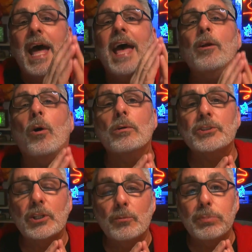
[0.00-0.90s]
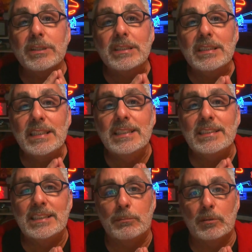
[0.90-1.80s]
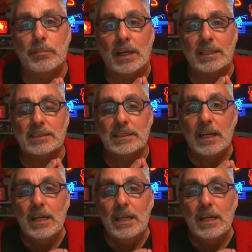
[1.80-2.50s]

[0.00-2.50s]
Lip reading: And also, please double box,